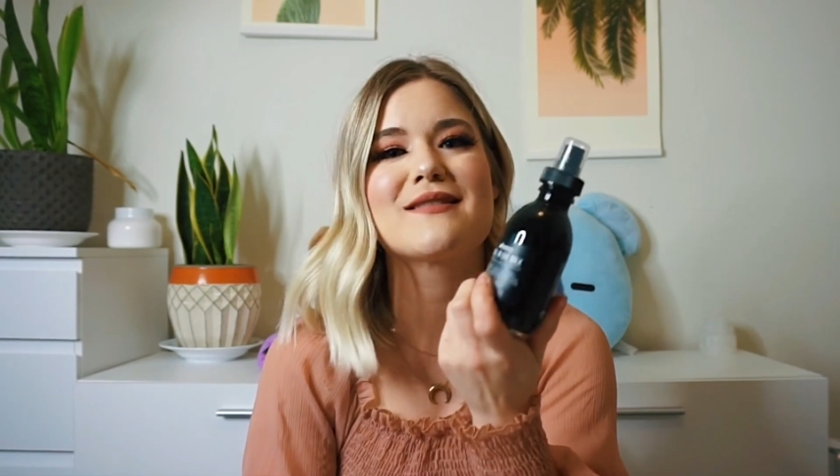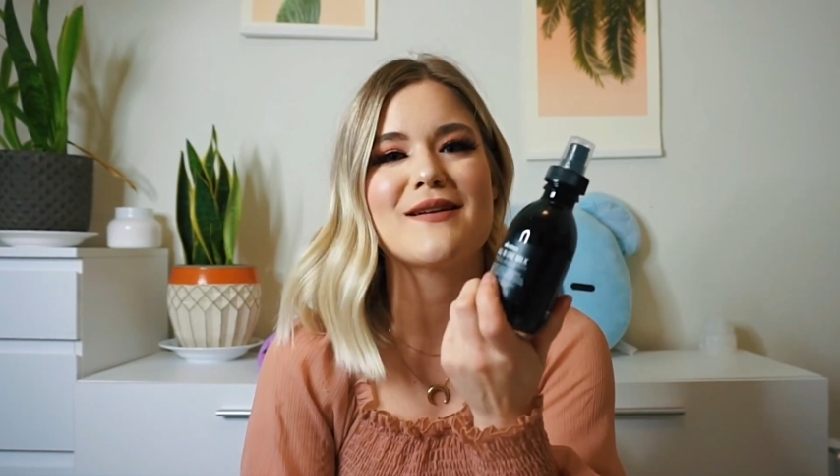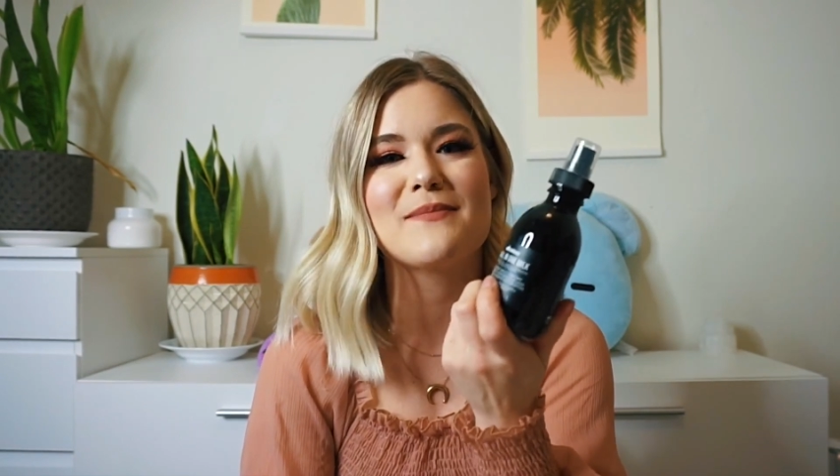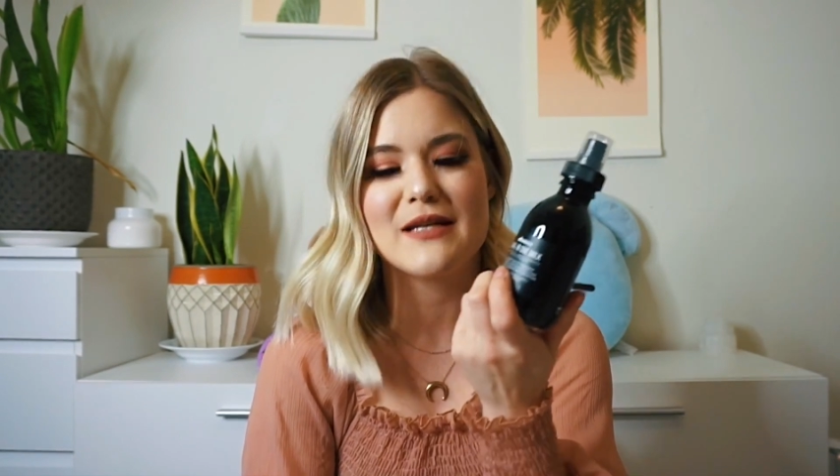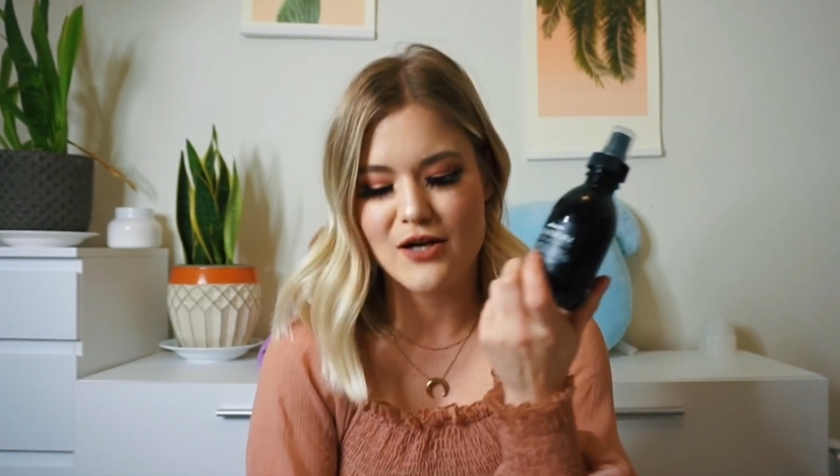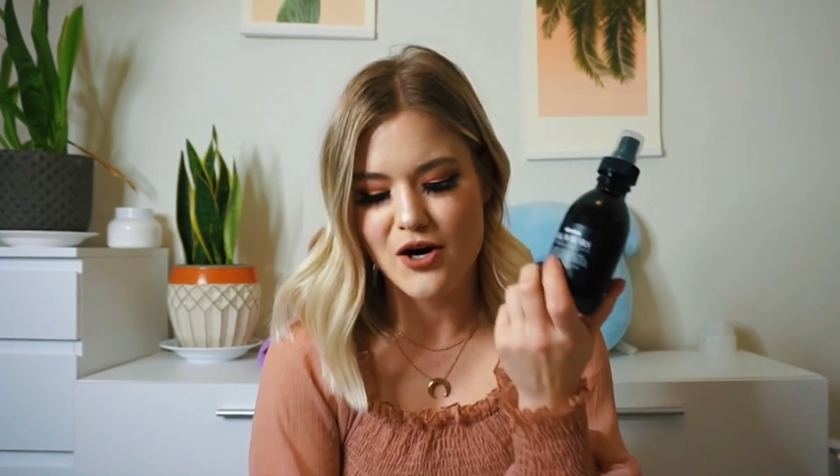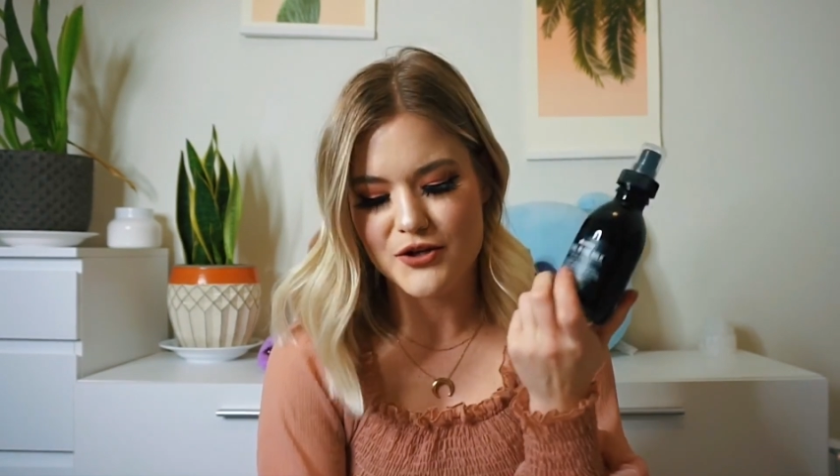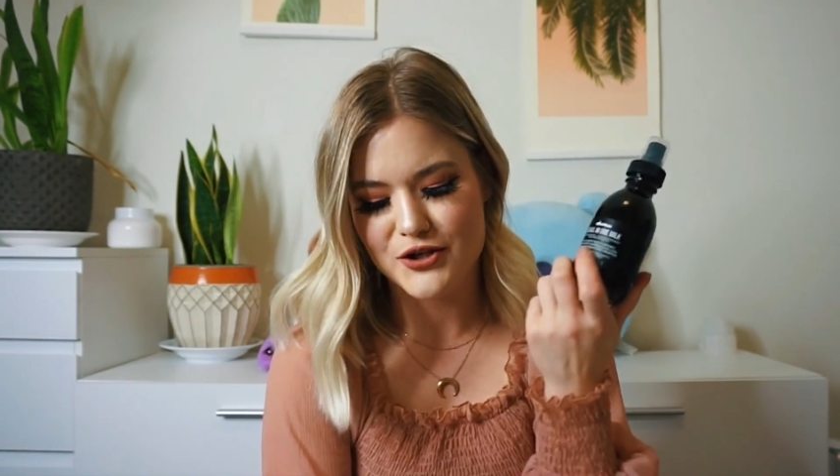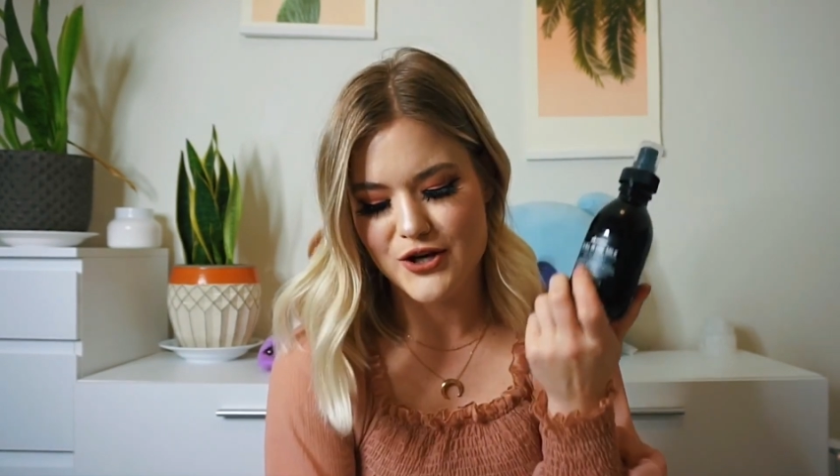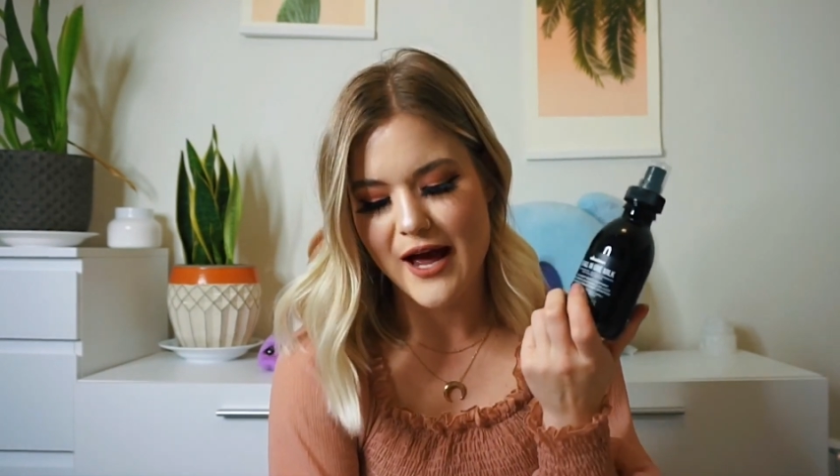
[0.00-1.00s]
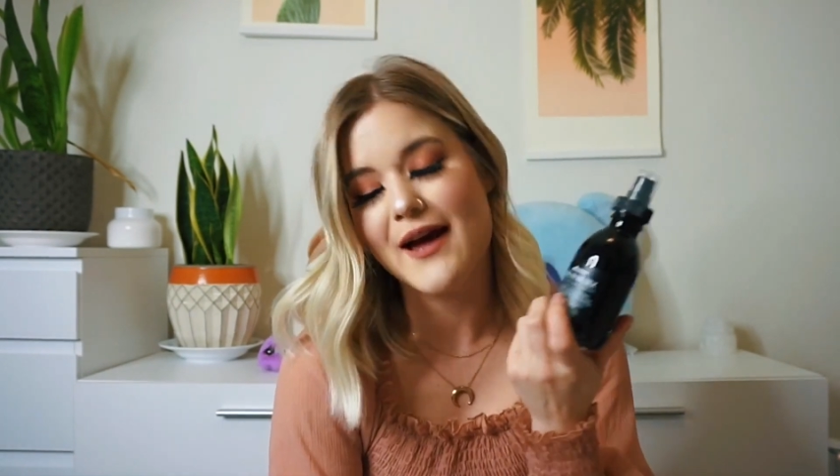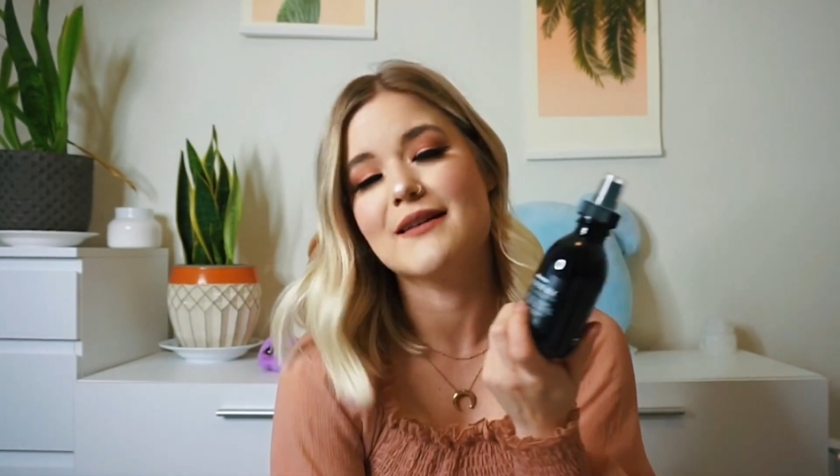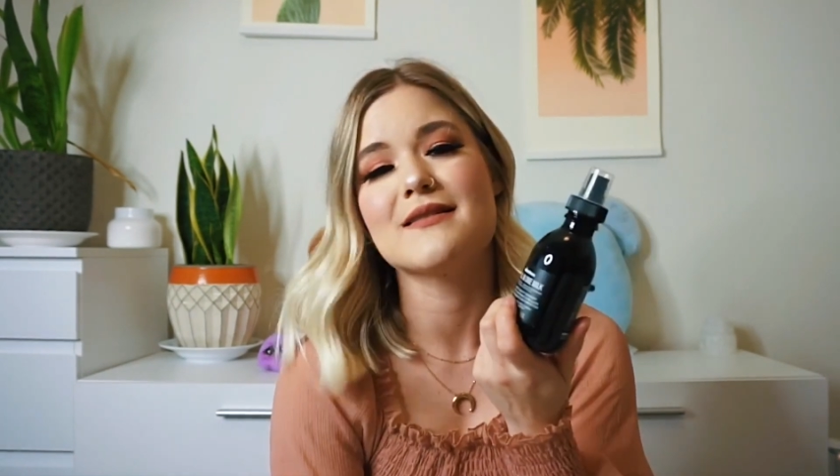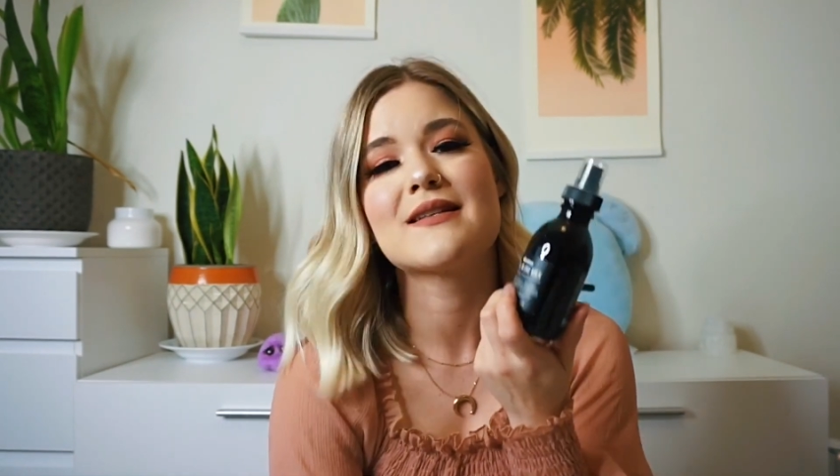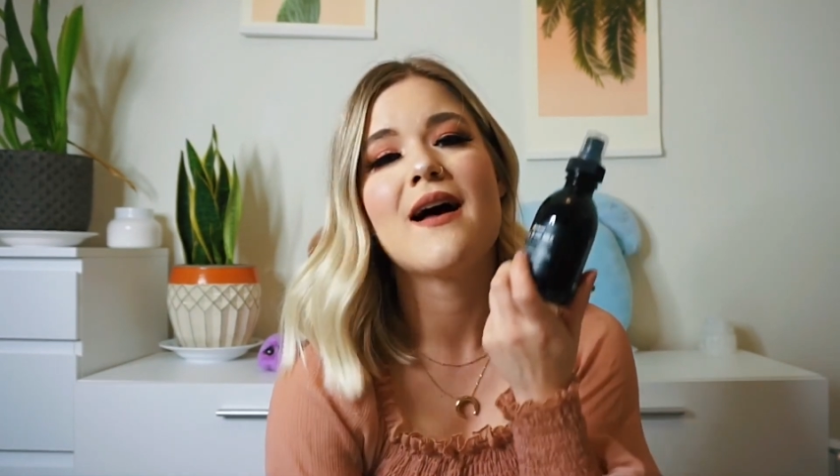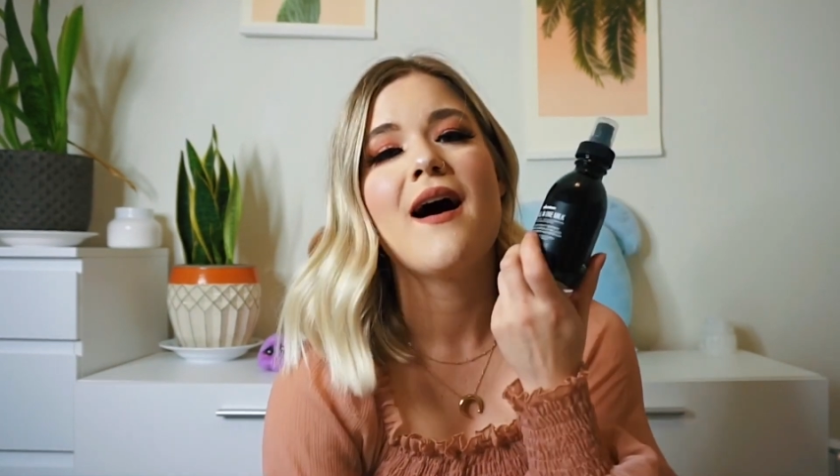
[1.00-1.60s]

something on your ends.